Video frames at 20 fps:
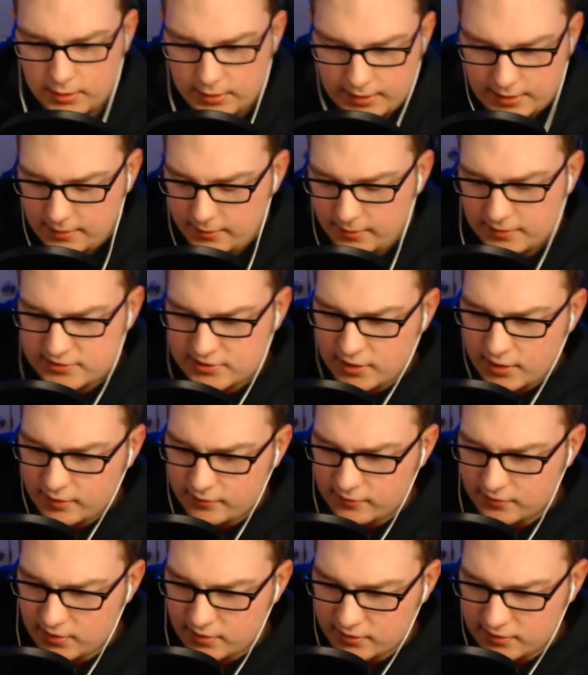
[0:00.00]
Yeah, it's
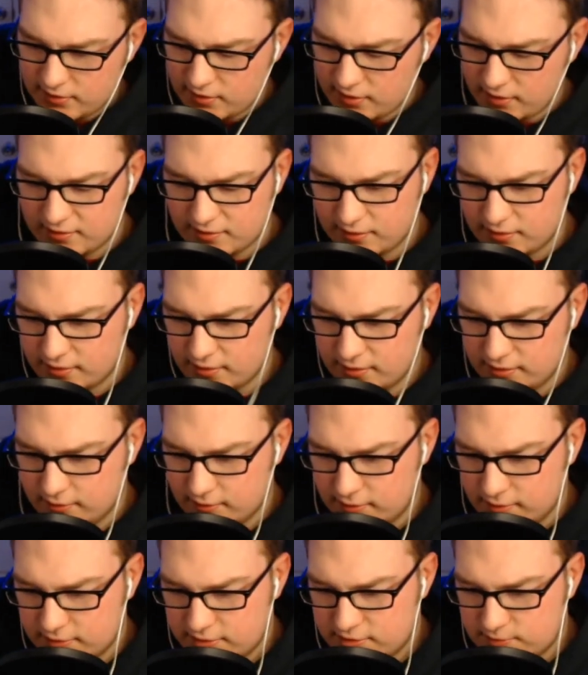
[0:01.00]
not
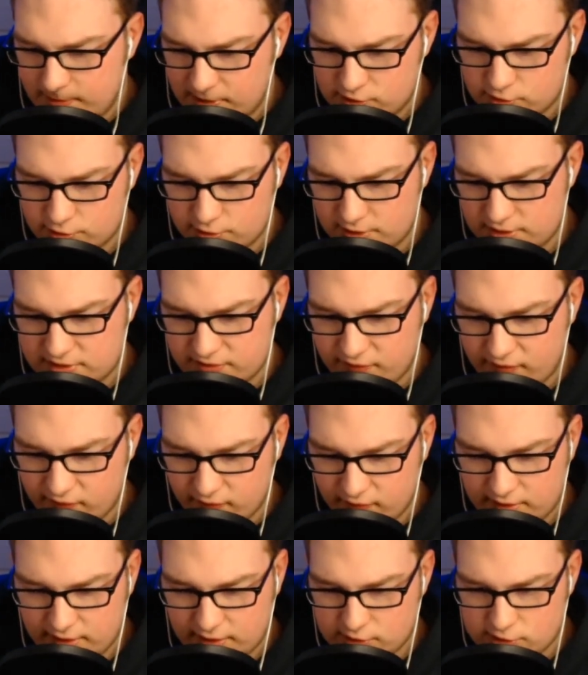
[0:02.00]
the specialness of
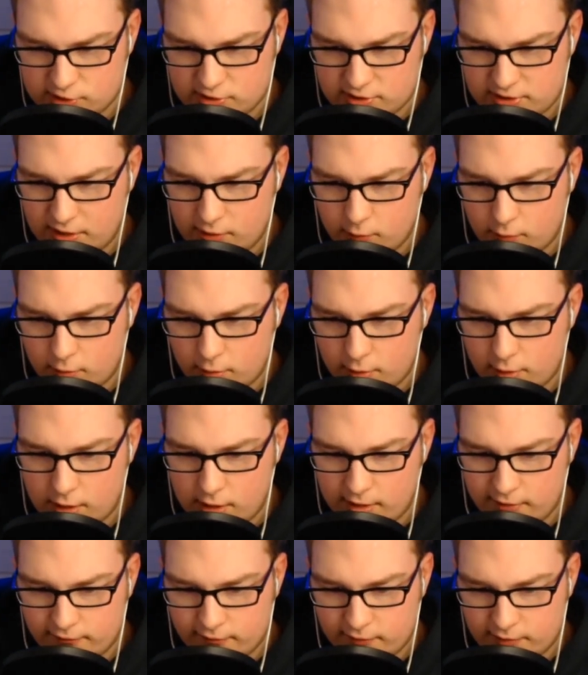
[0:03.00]
everything is just kind of worn
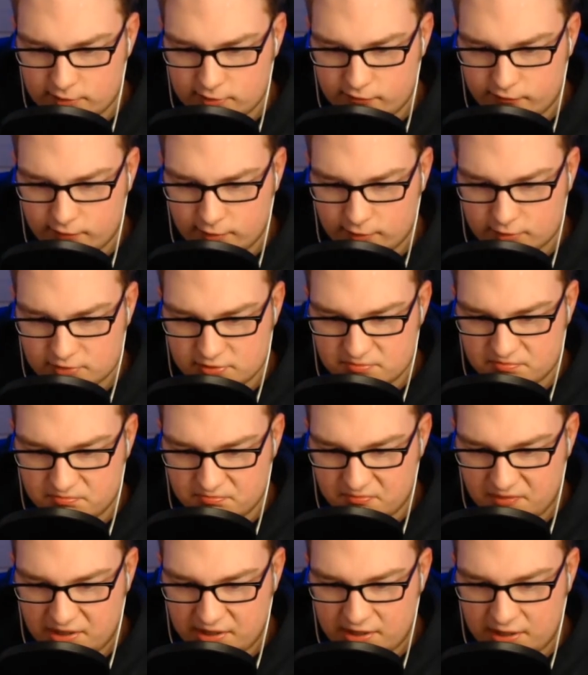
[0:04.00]
off, and it just feels
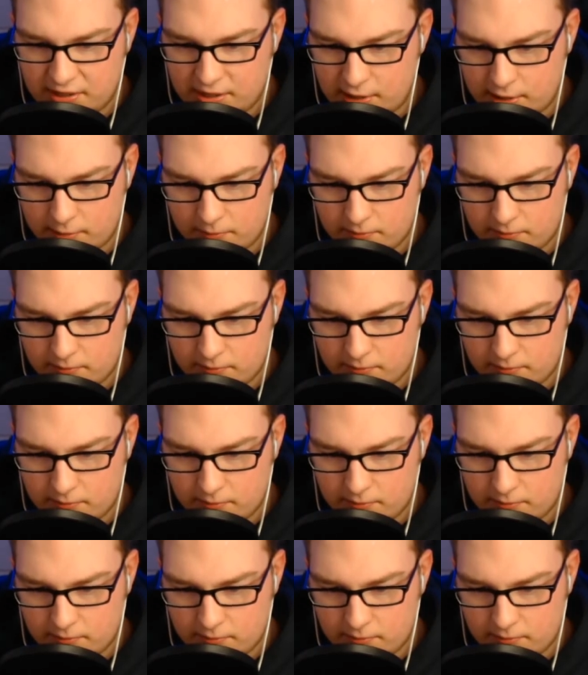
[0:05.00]
icky now.